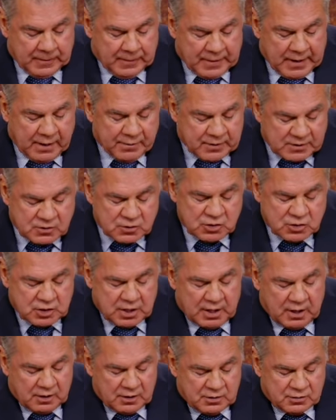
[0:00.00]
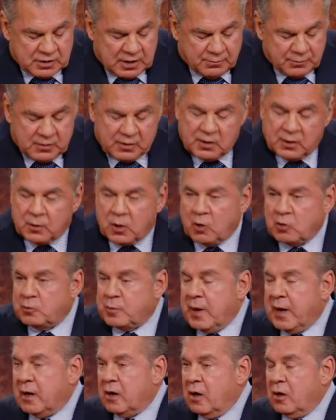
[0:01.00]
Now, this is telling us something that goes
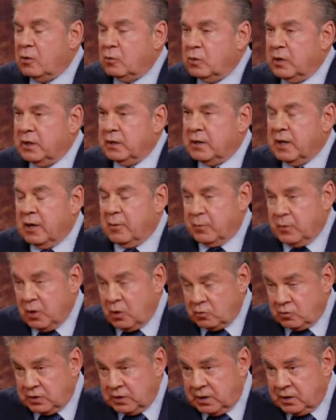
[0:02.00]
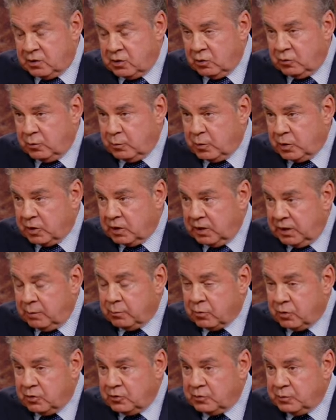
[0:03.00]
back all the way, uh, goes into the book of
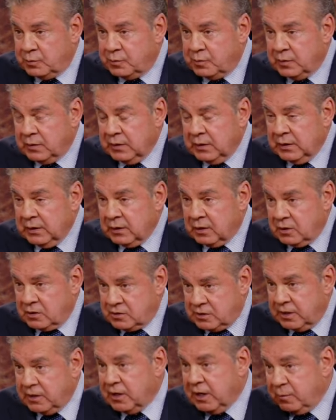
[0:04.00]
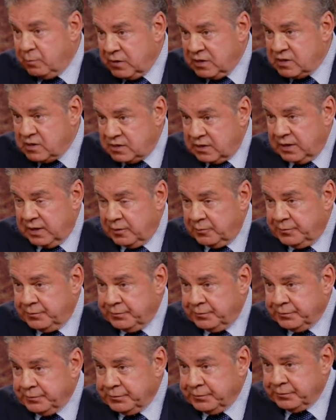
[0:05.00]
Hebrews, because it said they've been sent
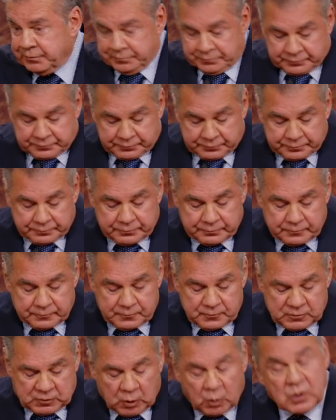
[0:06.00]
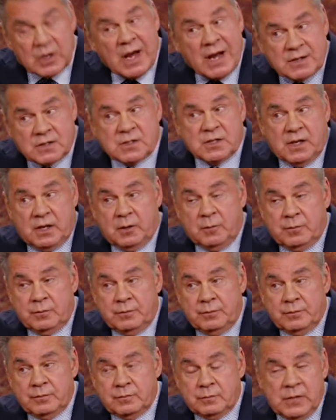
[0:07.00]
so God sent them,
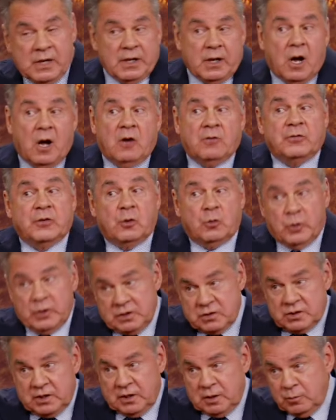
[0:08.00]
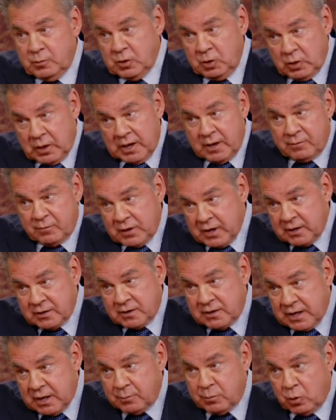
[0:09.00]
but also we sent them too. I haven't got
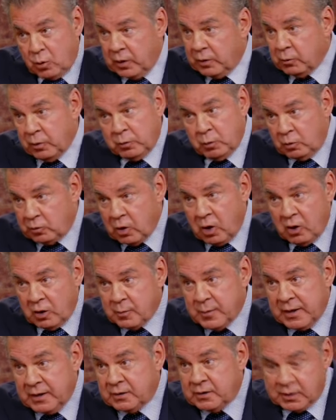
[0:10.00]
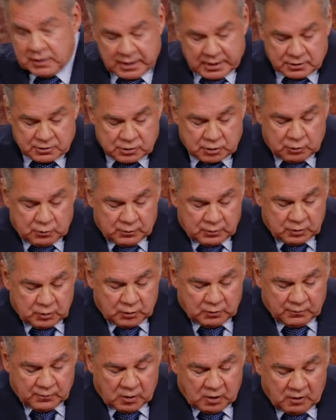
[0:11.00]
to that point. We won't talk about it tonight. It's too, too
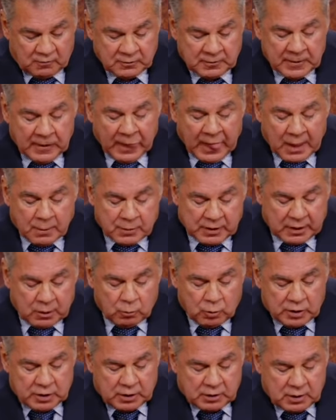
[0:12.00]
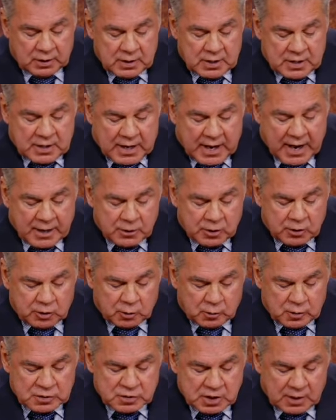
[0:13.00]
involved. But I wanted, I knew
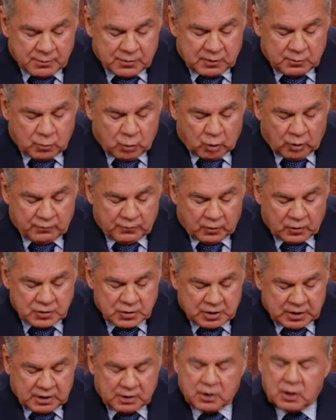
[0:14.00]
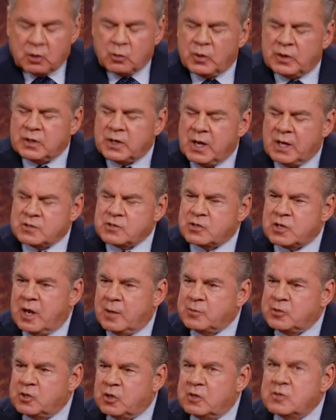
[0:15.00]
there was something more in verse 10. You know, when God
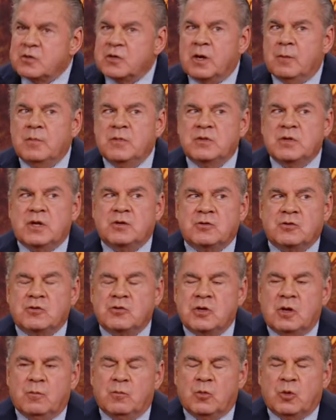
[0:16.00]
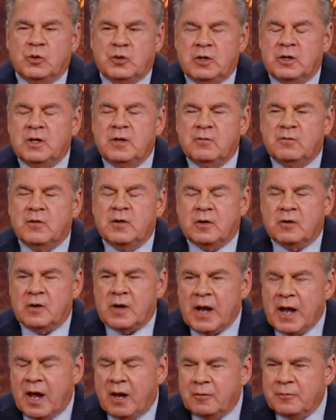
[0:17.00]
stops you on something and says there's something more, you need to figure it
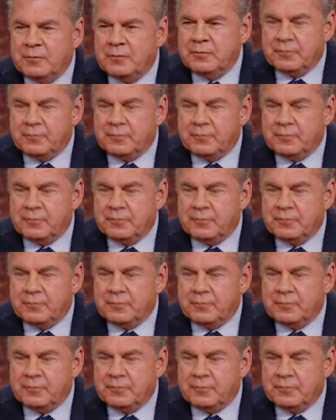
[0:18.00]
out.